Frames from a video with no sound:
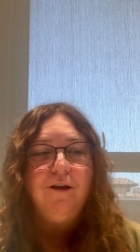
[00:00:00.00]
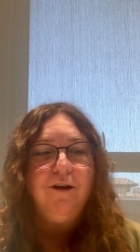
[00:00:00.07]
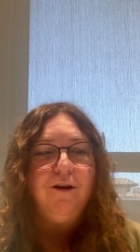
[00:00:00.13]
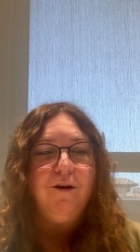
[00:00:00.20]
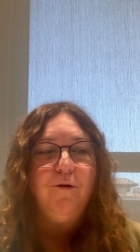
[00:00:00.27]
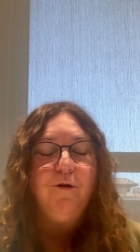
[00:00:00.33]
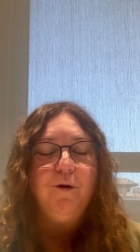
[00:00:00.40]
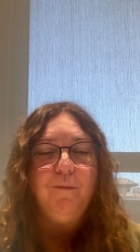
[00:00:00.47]

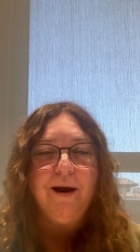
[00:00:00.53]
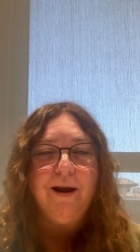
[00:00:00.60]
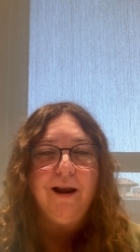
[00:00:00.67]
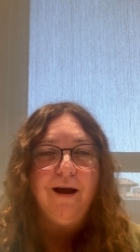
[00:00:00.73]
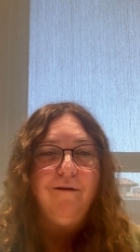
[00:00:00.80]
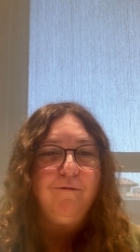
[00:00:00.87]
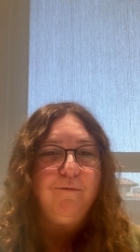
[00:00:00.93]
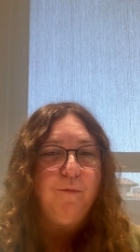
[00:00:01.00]
You might
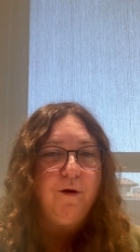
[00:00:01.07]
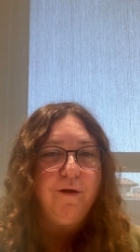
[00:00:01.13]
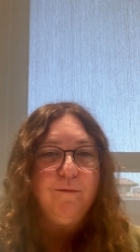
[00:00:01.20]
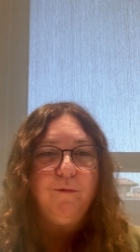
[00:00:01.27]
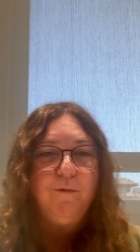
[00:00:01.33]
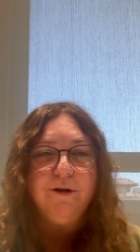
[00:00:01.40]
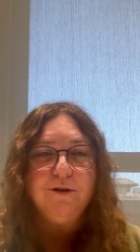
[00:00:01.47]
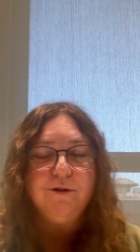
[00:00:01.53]
have more
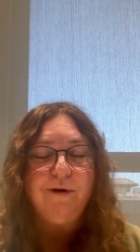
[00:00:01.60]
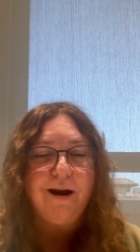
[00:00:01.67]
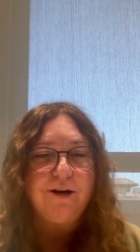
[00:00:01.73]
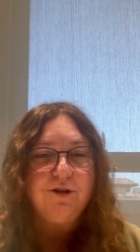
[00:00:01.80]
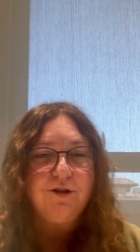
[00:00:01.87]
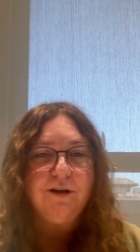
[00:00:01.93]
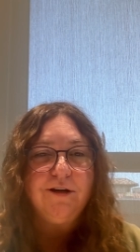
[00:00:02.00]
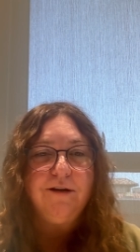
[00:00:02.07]
than one
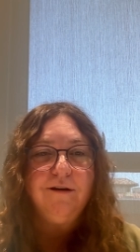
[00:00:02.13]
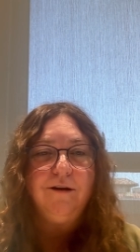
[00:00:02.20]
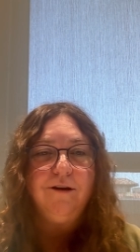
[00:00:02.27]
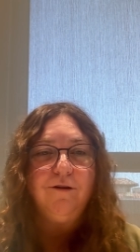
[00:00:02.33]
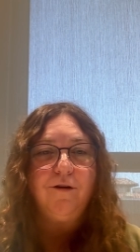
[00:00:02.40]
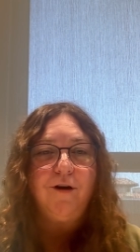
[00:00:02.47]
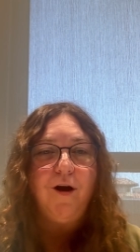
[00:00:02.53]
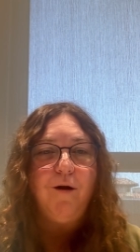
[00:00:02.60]
direction
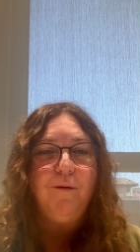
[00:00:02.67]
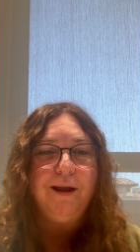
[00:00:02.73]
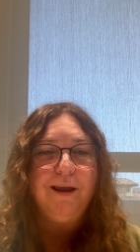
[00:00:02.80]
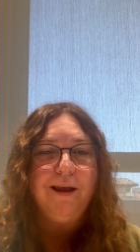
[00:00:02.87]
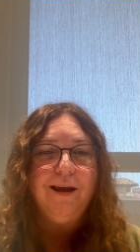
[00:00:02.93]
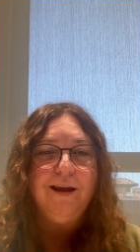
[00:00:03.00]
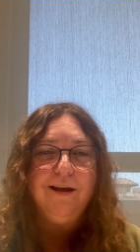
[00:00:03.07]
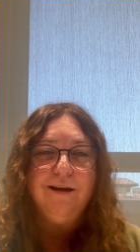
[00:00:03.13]
you're
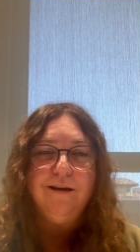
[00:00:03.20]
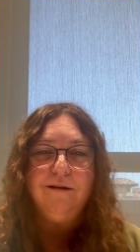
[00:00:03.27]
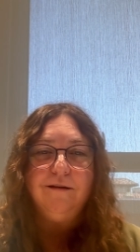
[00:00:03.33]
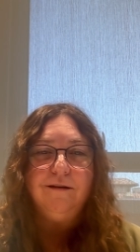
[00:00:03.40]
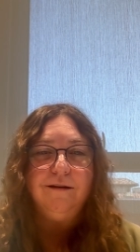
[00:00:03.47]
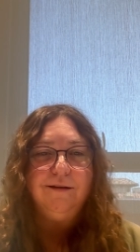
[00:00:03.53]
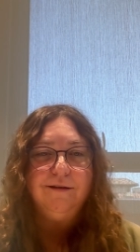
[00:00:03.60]
going in.